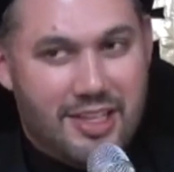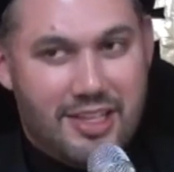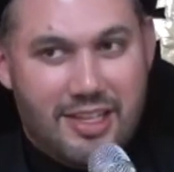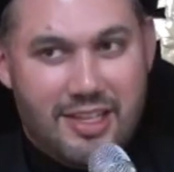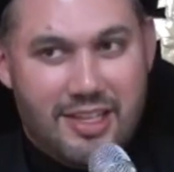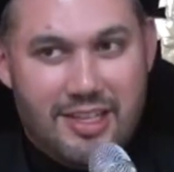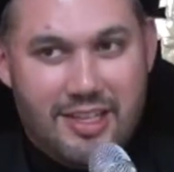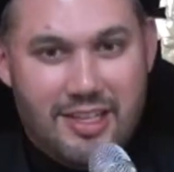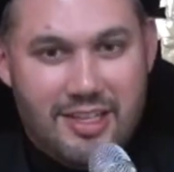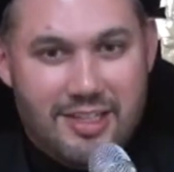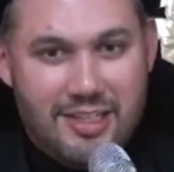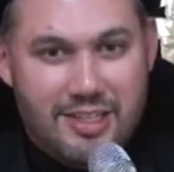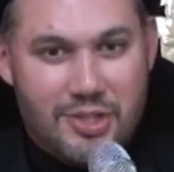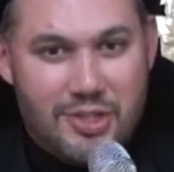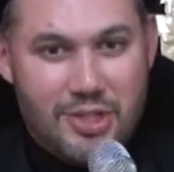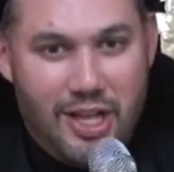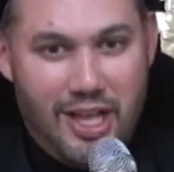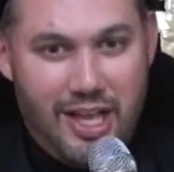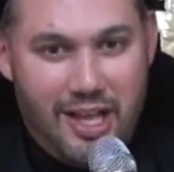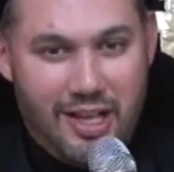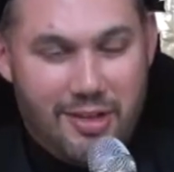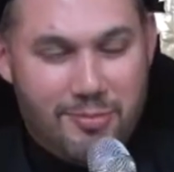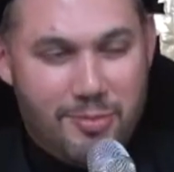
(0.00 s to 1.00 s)
He says, Sheikh
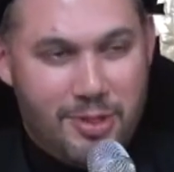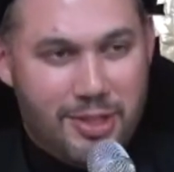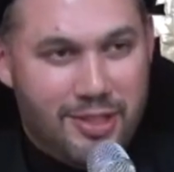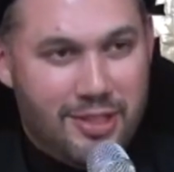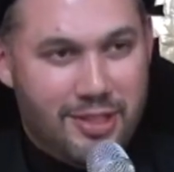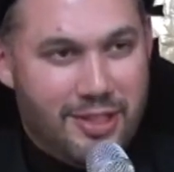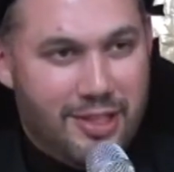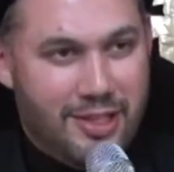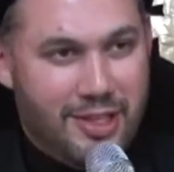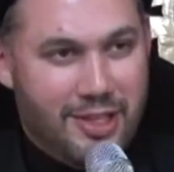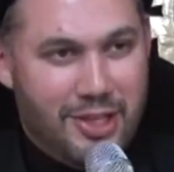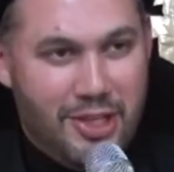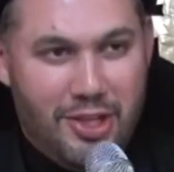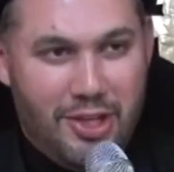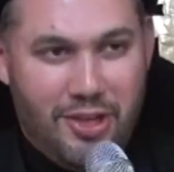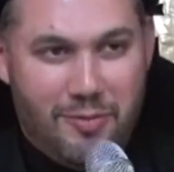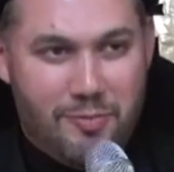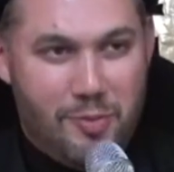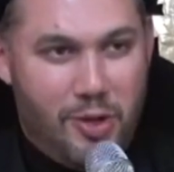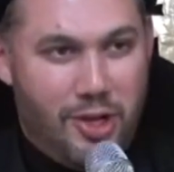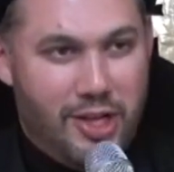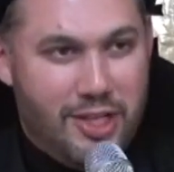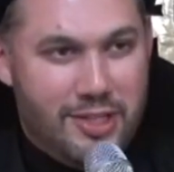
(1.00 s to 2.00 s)
Ahmed, if
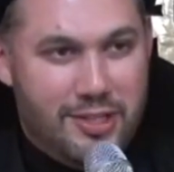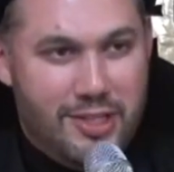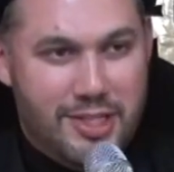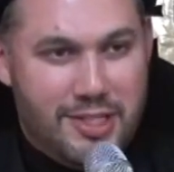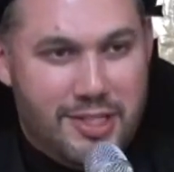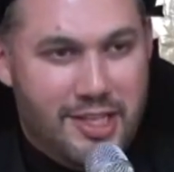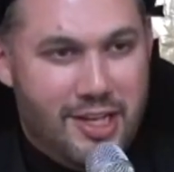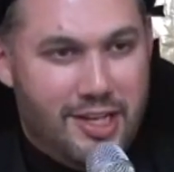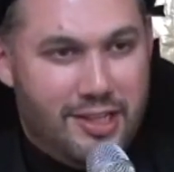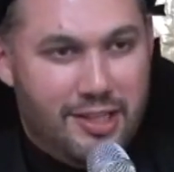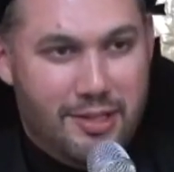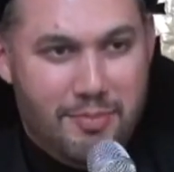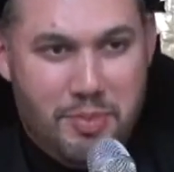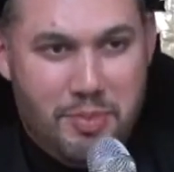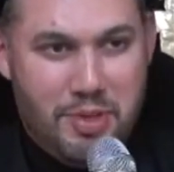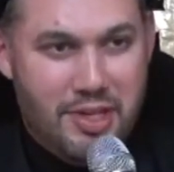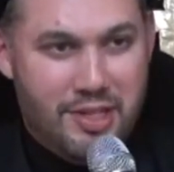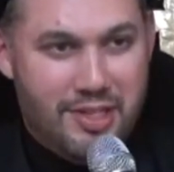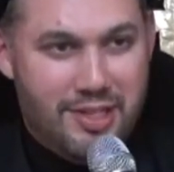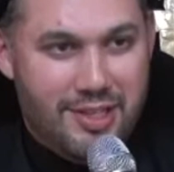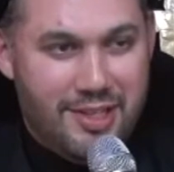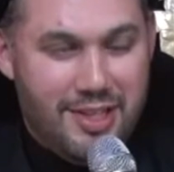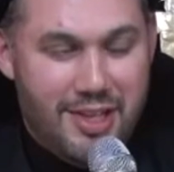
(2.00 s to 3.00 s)
Muqaddas
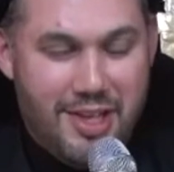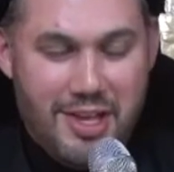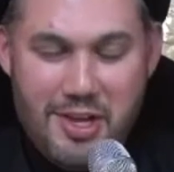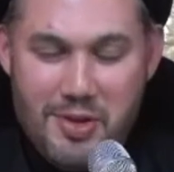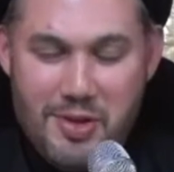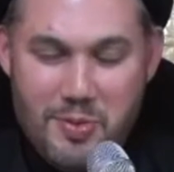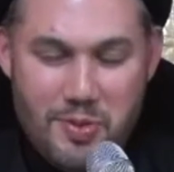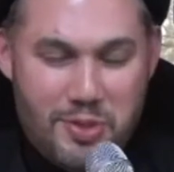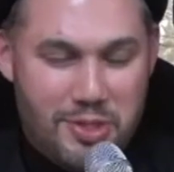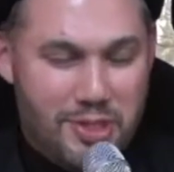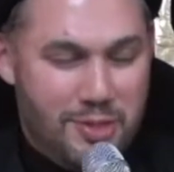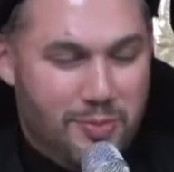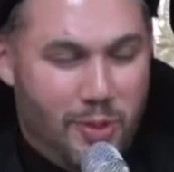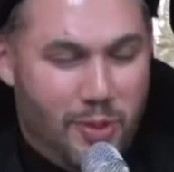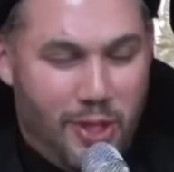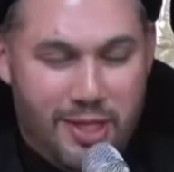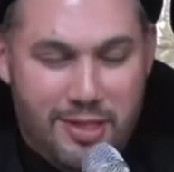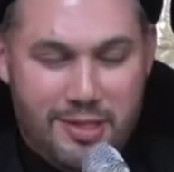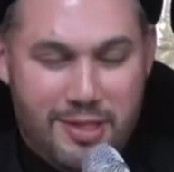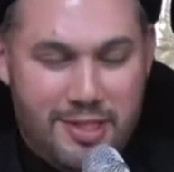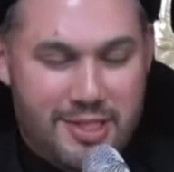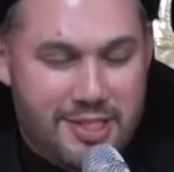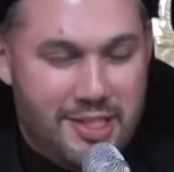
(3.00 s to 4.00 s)
Ardabili wasn't
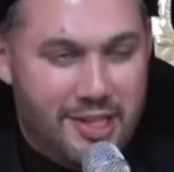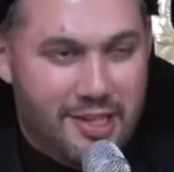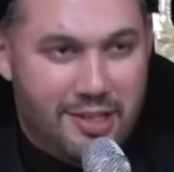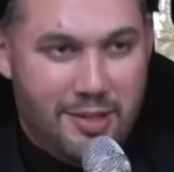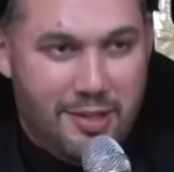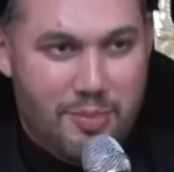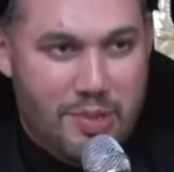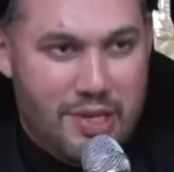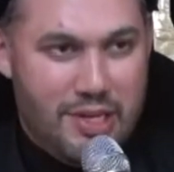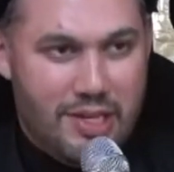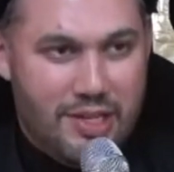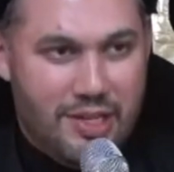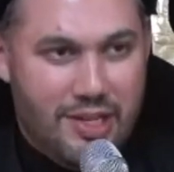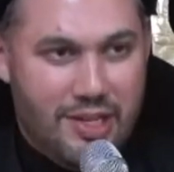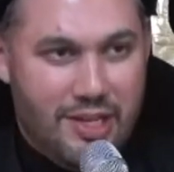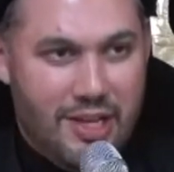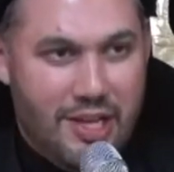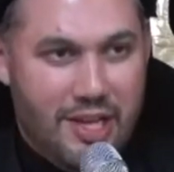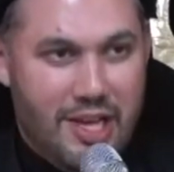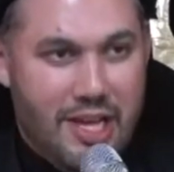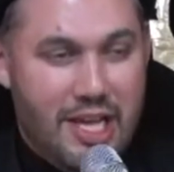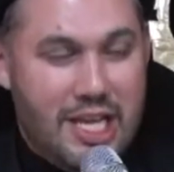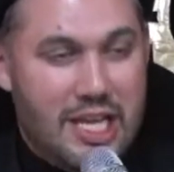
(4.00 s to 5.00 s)
Muqaddas Ardabili,
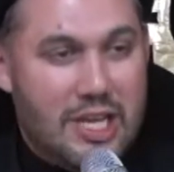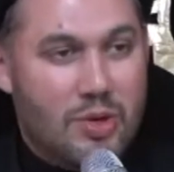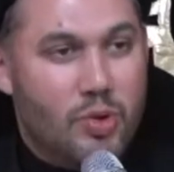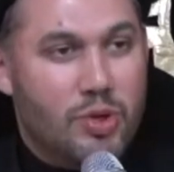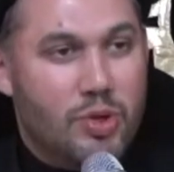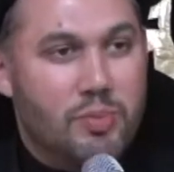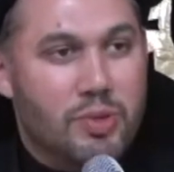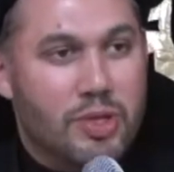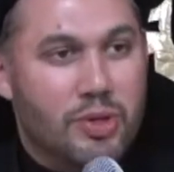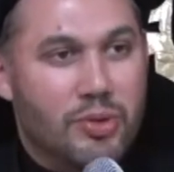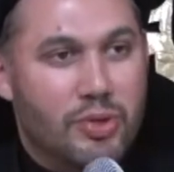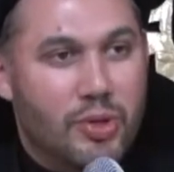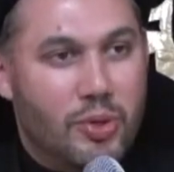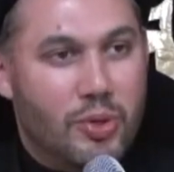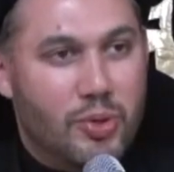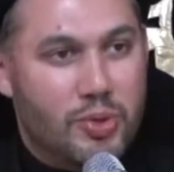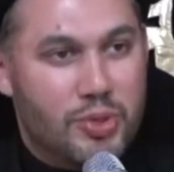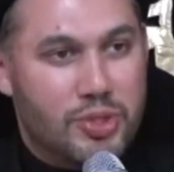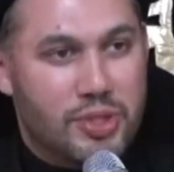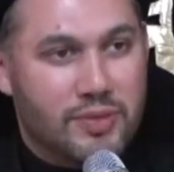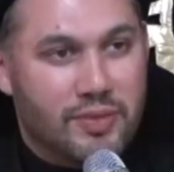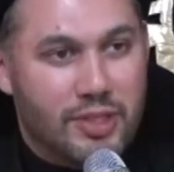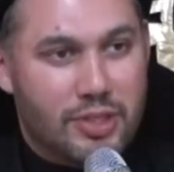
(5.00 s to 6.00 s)
he wouldn't be on the horse
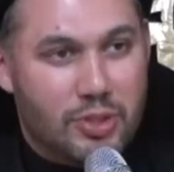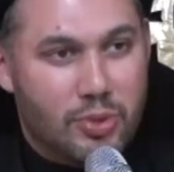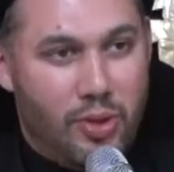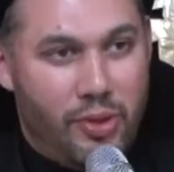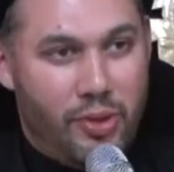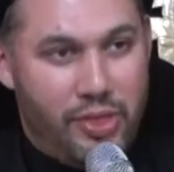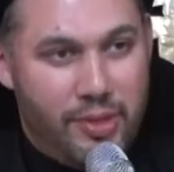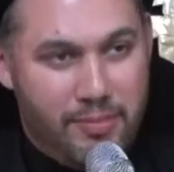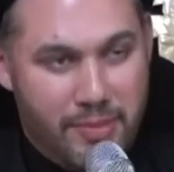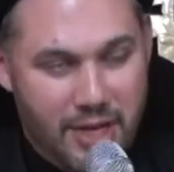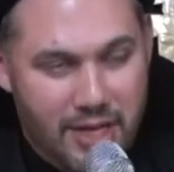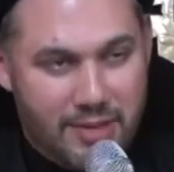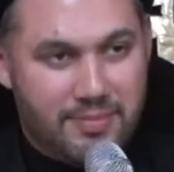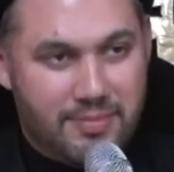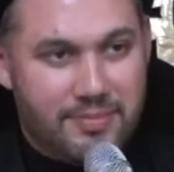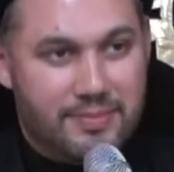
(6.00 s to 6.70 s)
of the 12th Imam.